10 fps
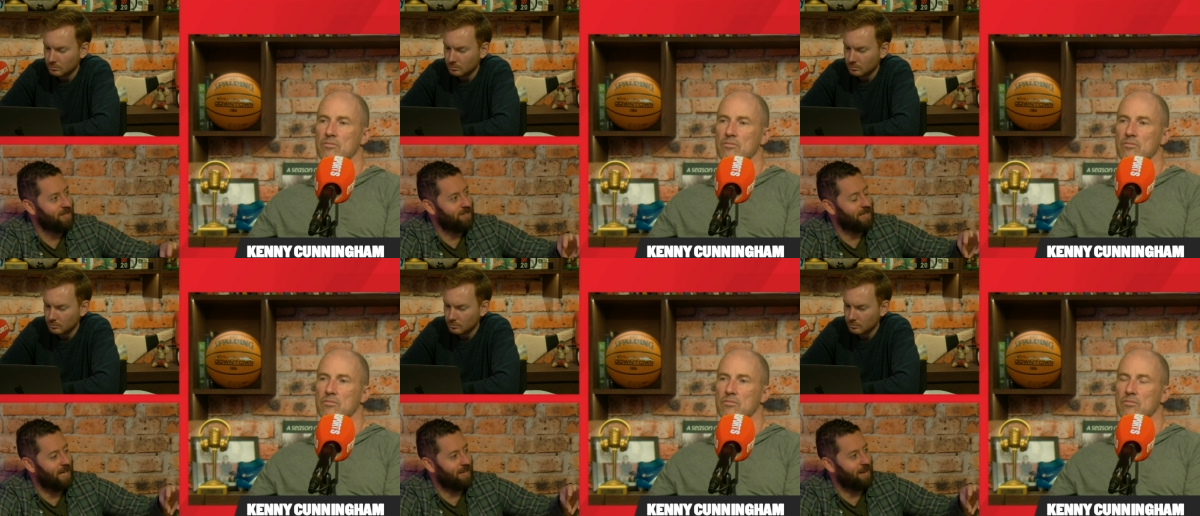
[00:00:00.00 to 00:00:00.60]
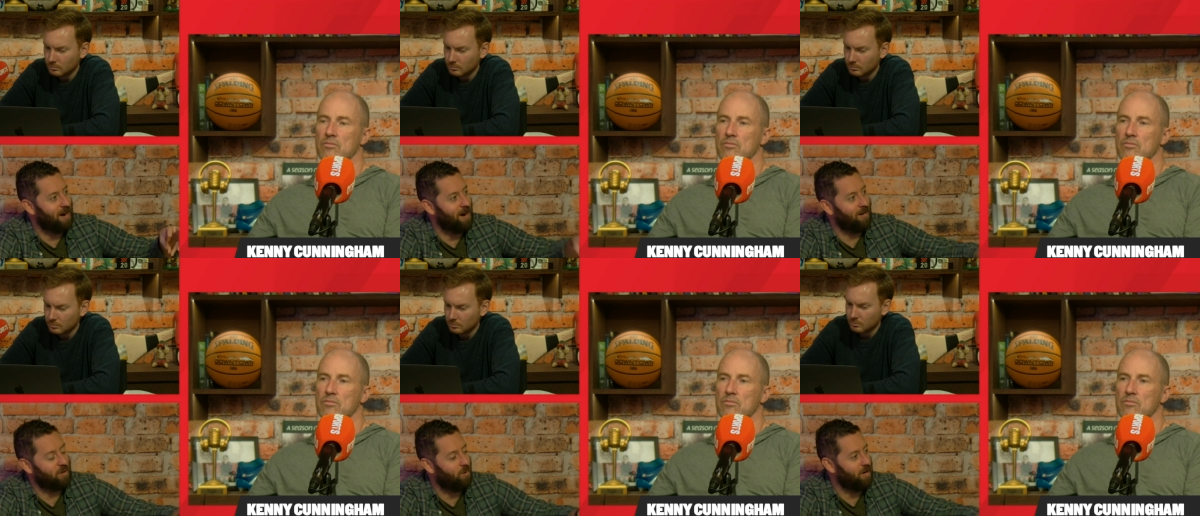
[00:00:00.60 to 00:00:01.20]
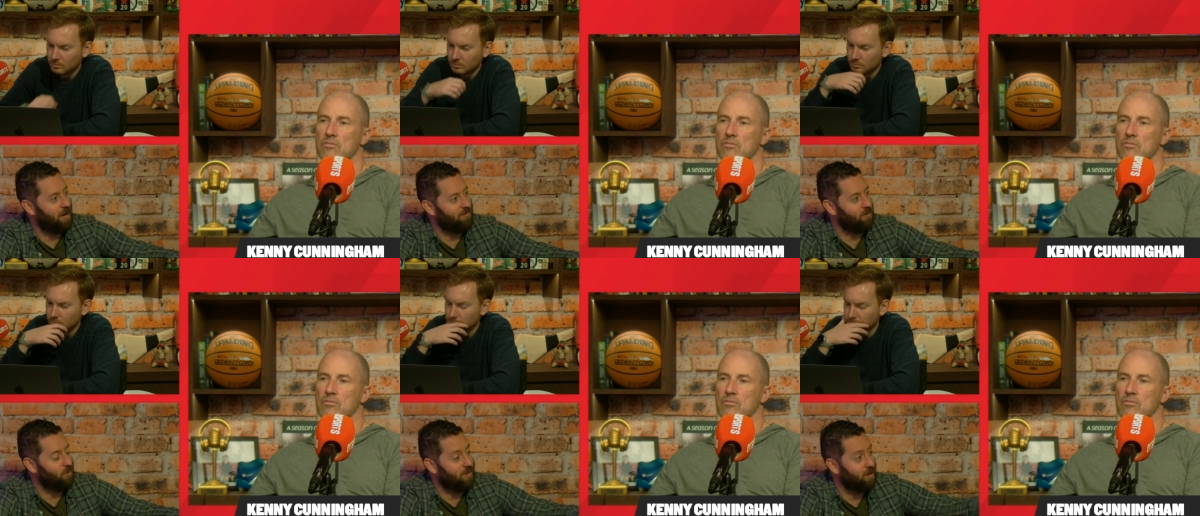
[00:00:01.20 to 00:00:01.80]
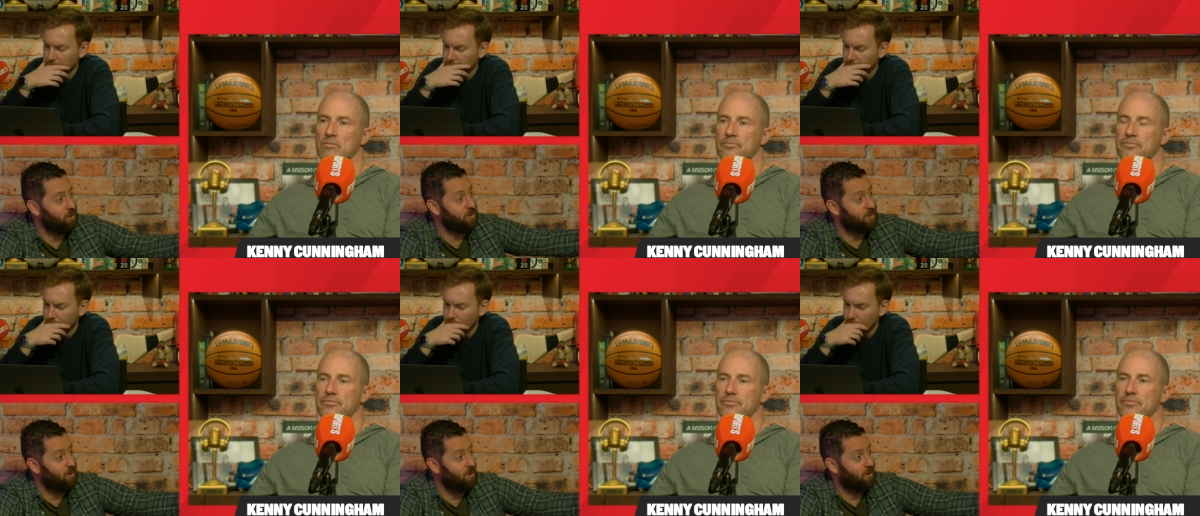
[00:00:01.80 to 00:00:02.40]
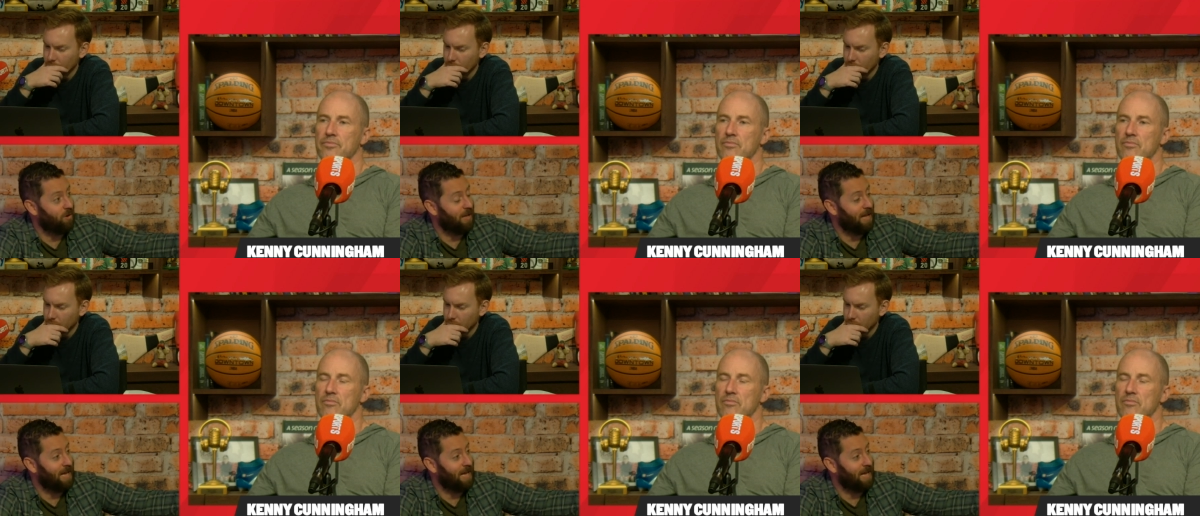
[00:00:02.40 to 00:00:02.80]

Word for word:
Speaker 1: that Ireland quite often when they lose the ball